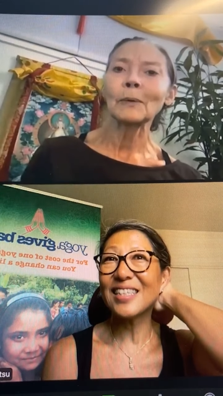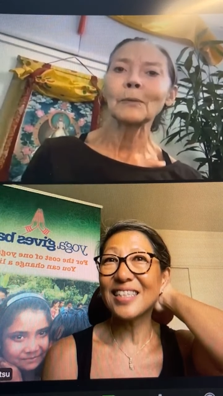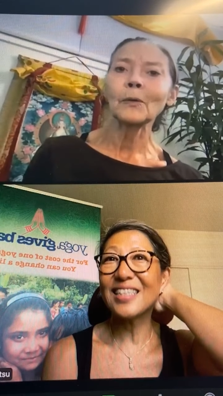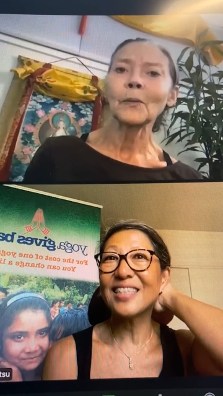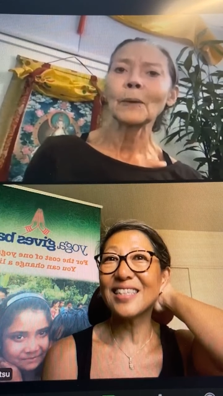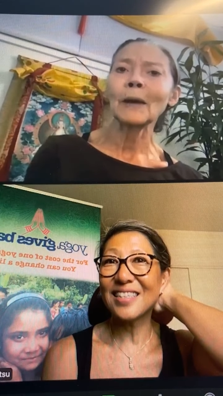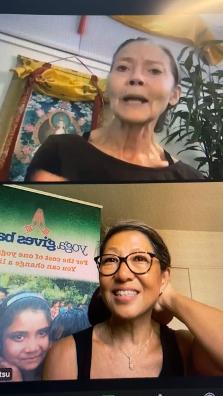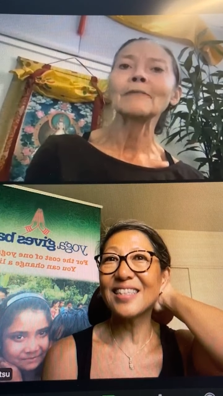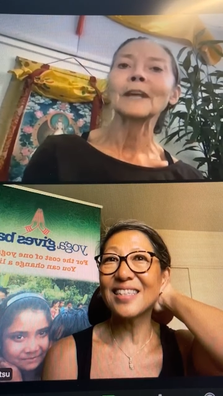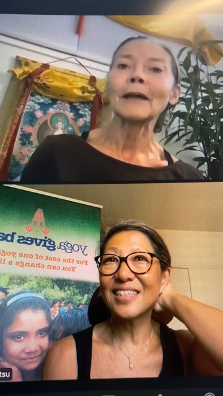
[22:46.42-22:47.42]
Speaker 1: where people we
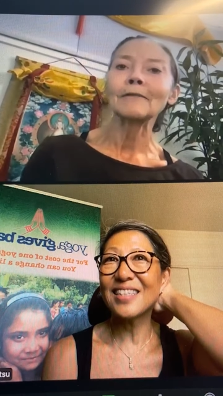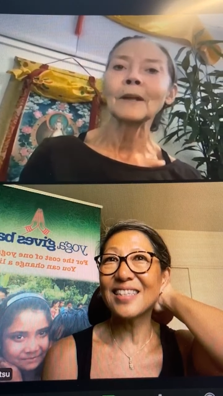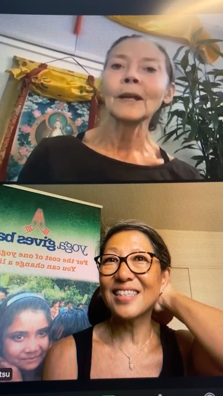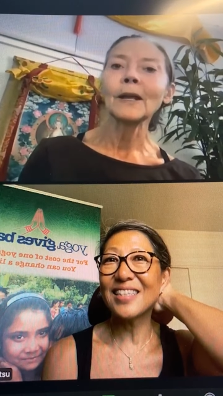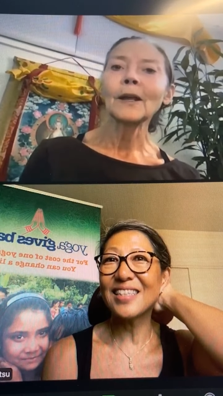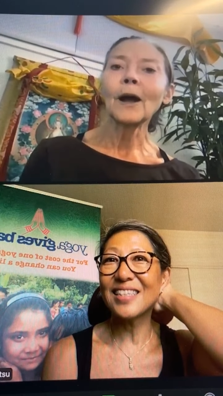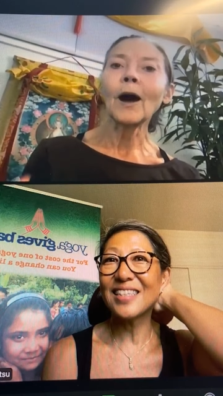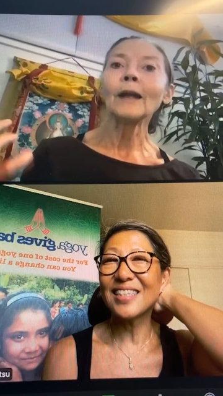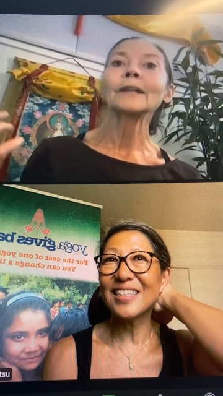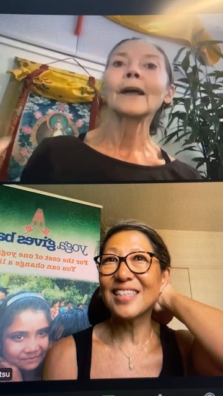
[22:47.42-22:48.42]
might even have
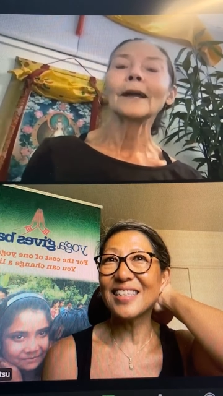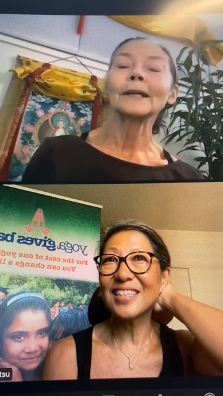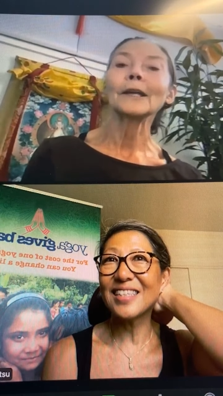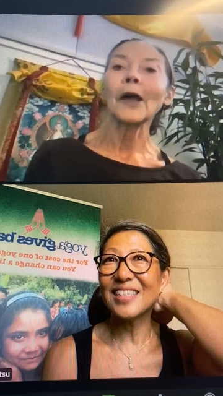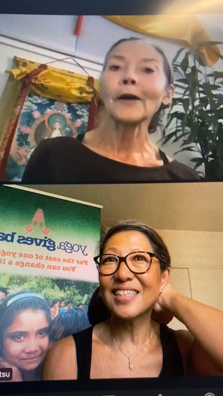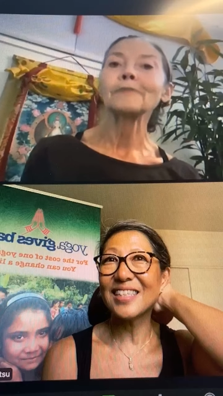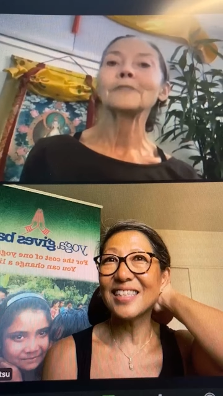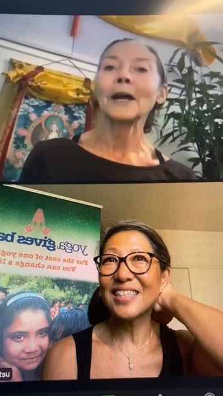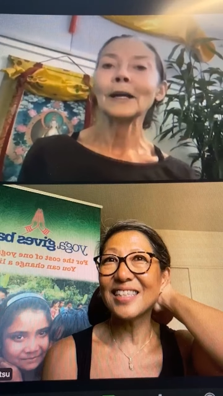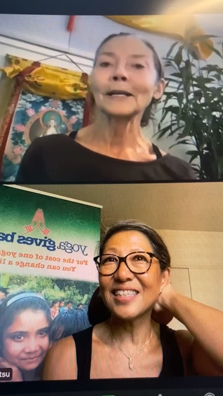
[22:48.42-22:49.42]
online
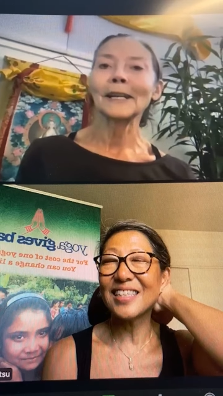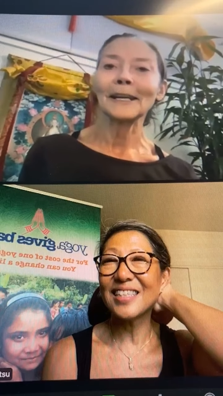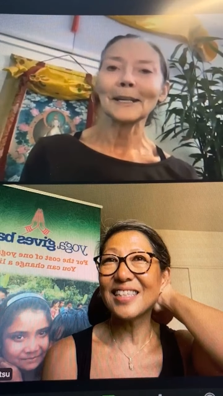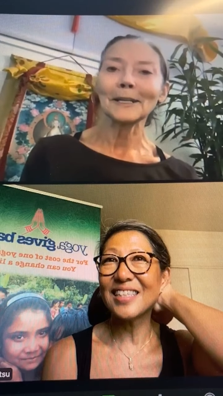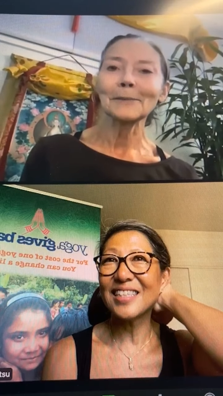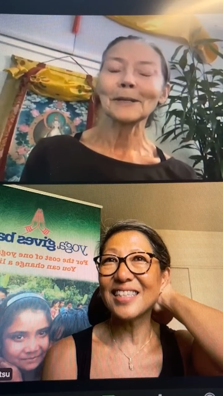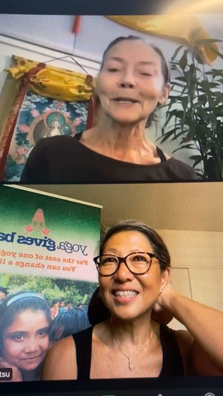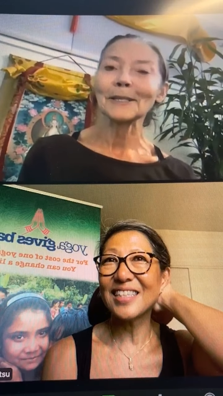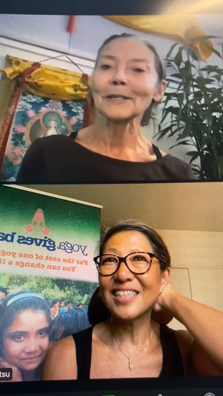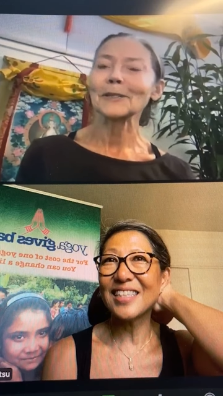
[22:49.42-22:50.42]
live dining
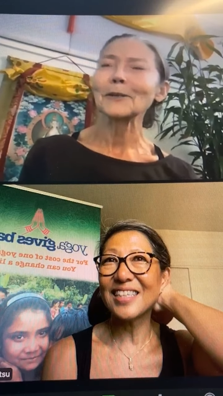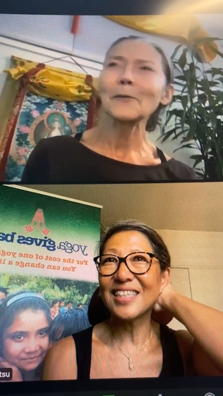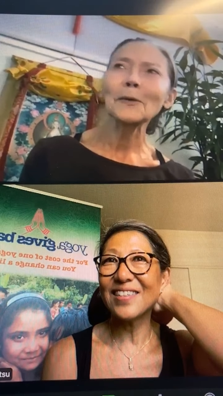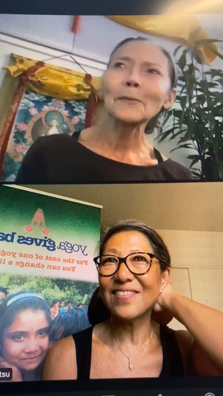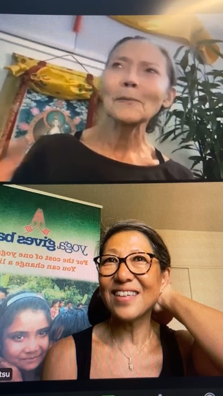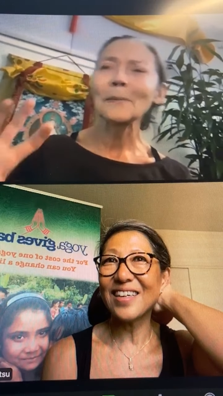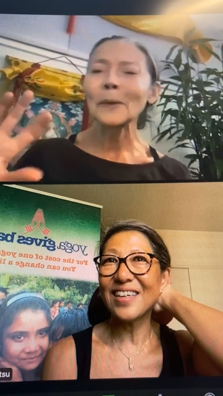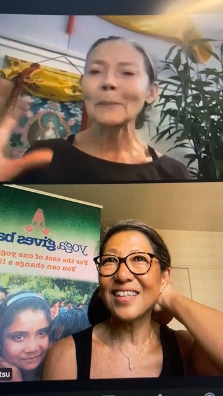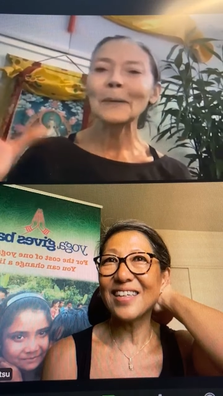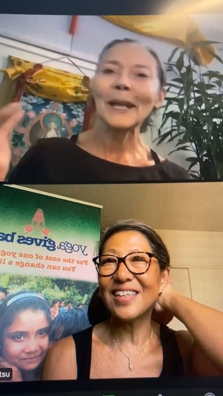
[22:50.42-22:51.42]
experiences. So we're
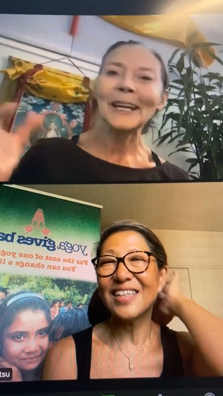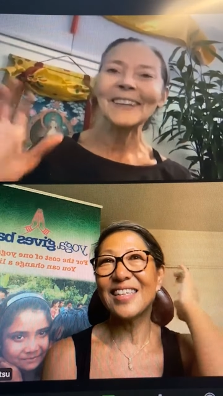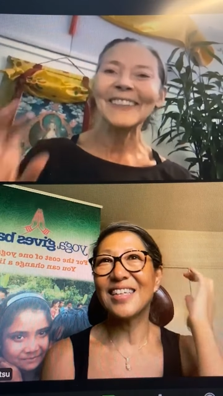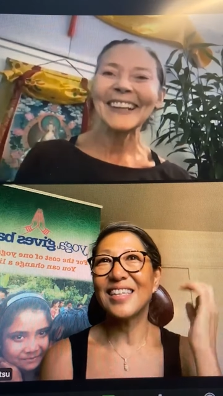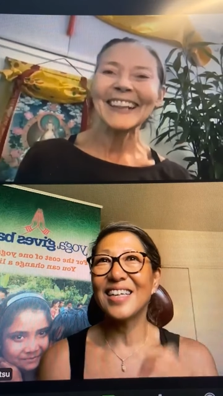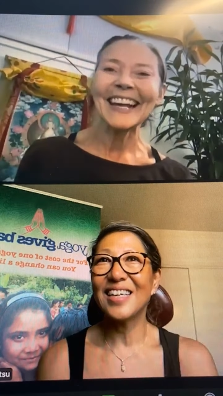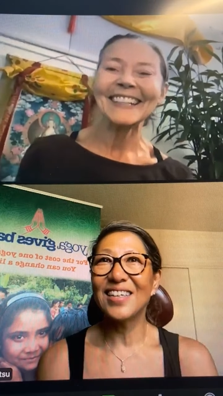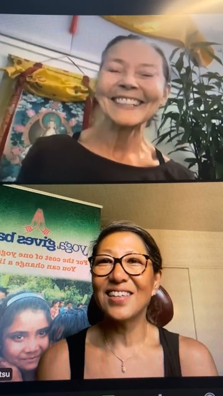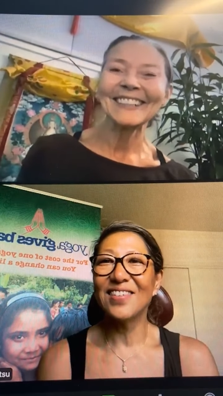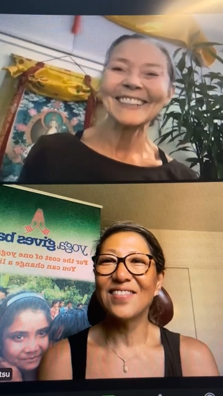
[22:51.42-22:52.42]
we're playing with
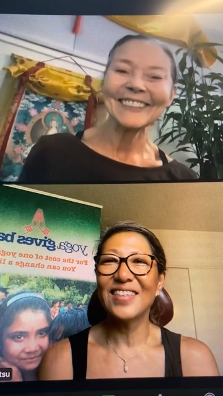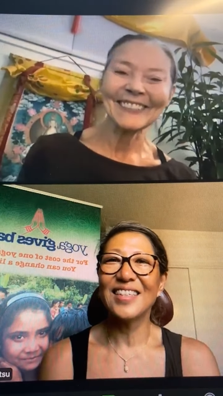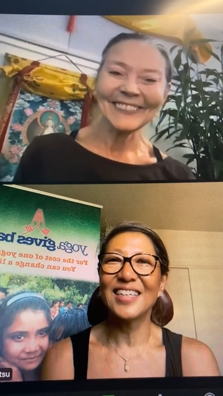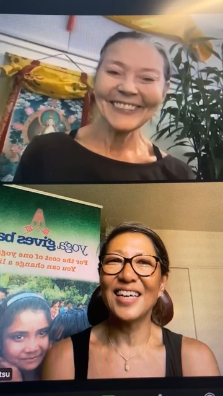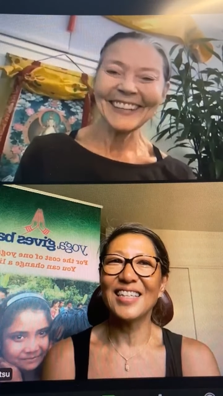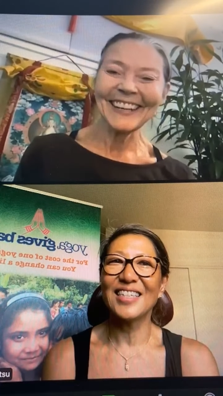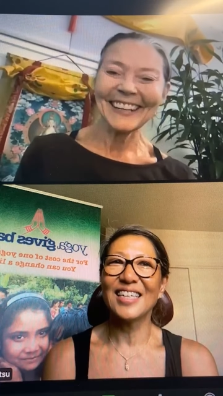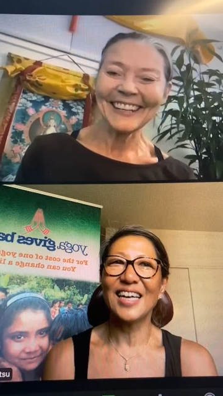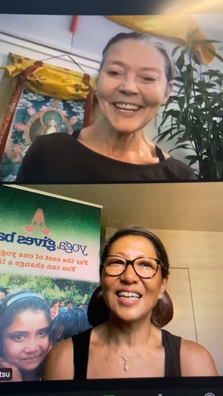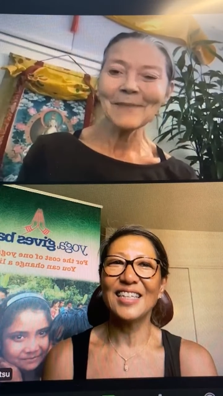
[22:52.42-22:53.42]
oh, that.
Speaker 2: fantastic!
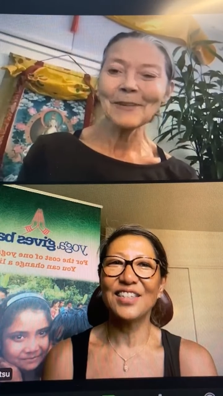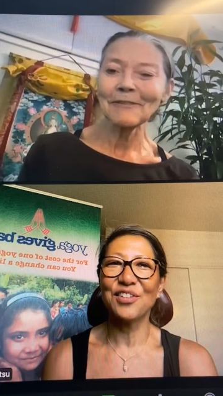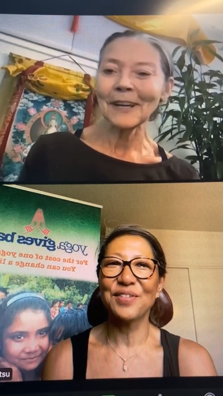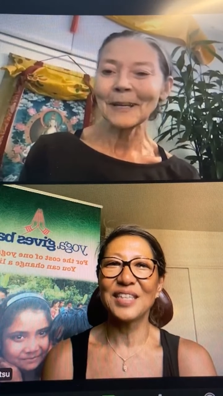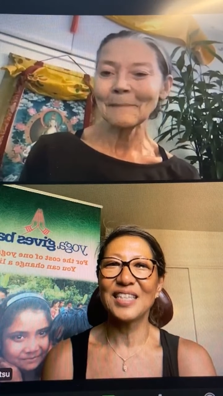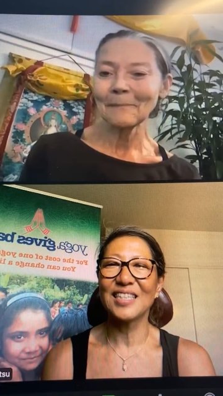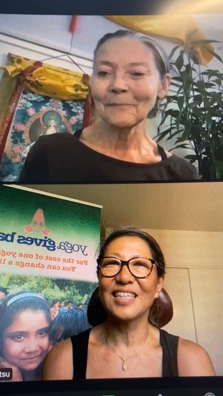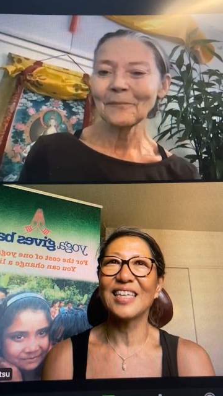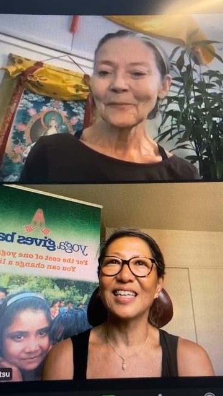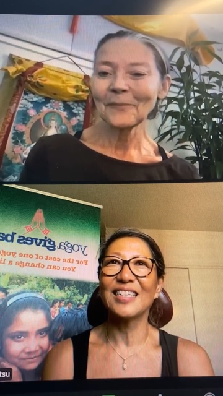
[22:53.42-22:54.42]
Yeah, I saw recently
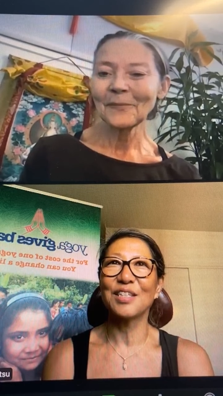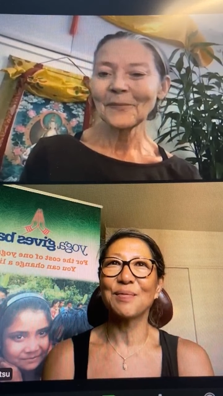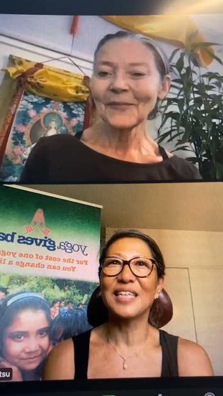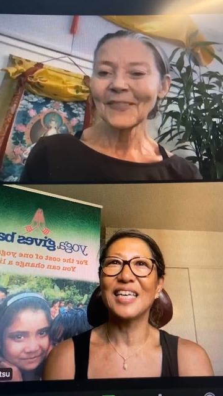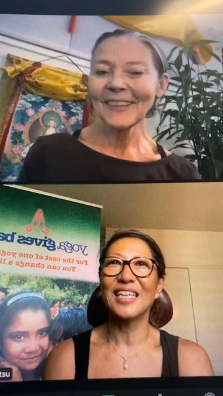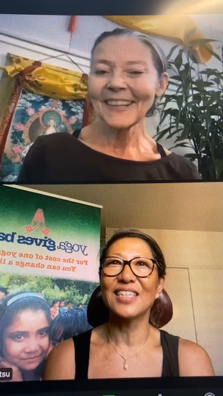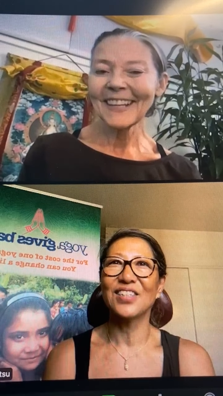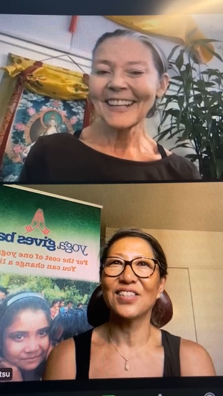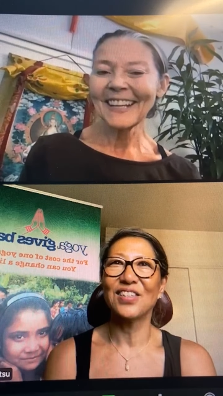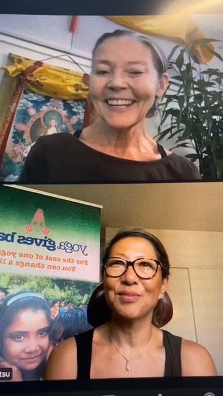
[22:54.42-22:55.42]
fun. like some quiche
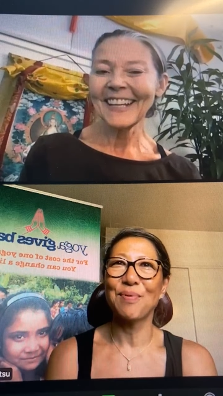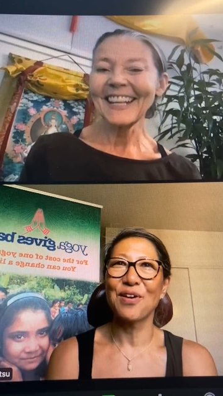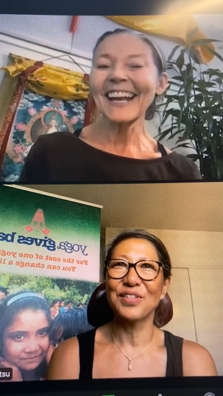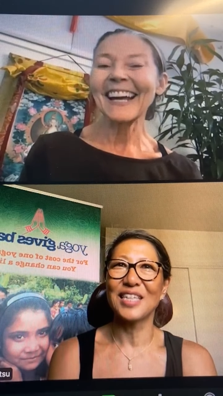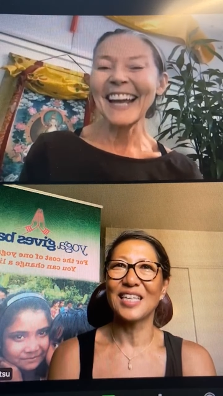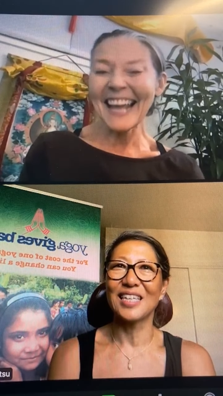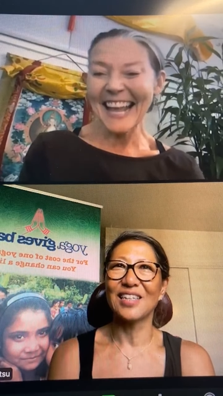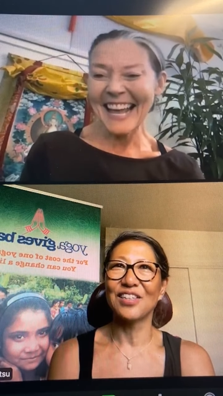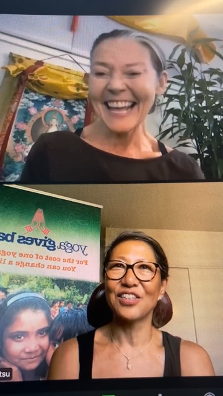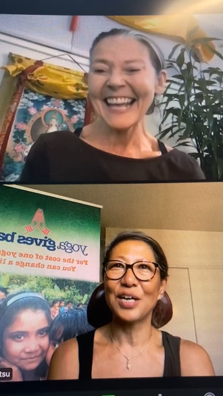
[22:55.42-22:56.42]
you posted. Yeah. It looked